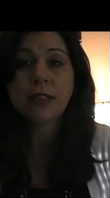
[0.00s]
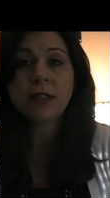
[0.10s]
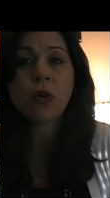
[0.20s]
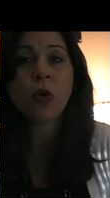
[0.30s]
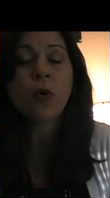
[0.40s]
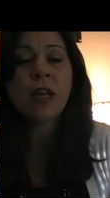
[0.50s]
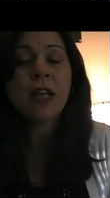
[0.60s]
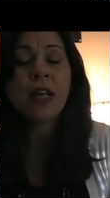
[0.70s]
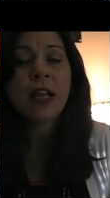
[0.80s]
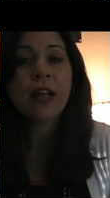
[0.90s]
So
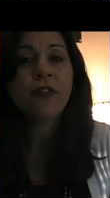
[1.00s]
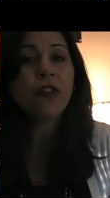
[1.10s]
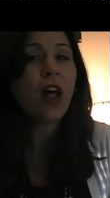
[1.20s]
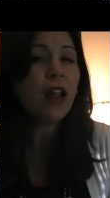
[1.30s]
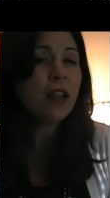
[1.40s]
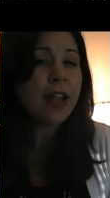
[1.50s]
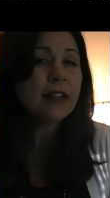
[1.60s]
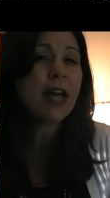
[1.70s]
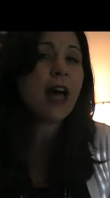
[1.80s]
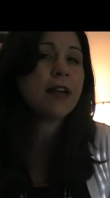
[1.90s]
if you're not like
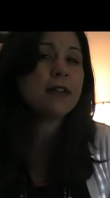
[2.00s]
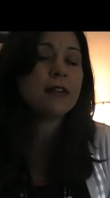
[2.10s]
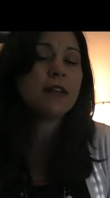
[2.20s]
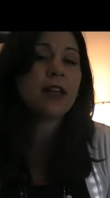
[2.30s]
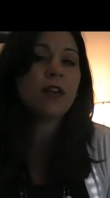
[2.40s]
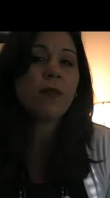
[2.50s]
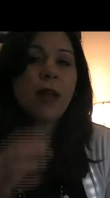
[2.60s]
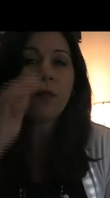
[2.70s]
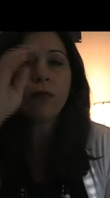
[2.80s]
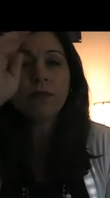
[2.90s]
that, then you
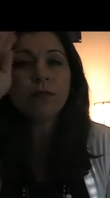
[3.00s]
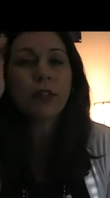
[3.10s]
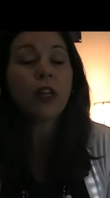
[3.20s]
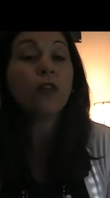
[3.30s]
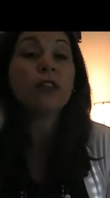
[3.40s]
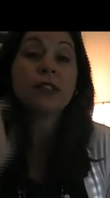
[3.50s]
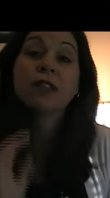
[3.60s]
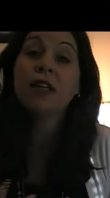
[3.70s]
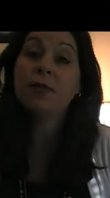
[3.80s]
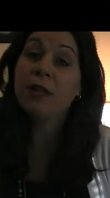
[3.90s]
might, this is
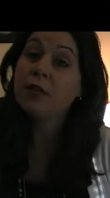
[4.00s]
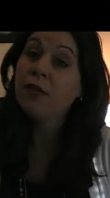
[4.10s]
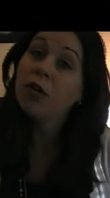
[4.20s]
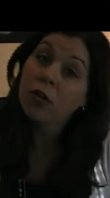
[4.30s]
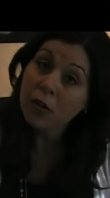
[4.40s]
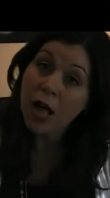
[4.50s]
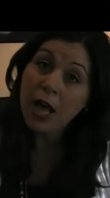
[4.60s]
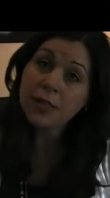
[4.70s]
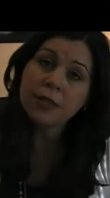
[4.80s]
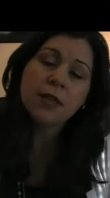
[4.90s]
going to be a difficult
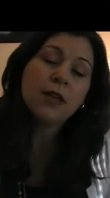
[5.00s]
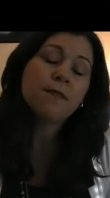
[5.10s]
class,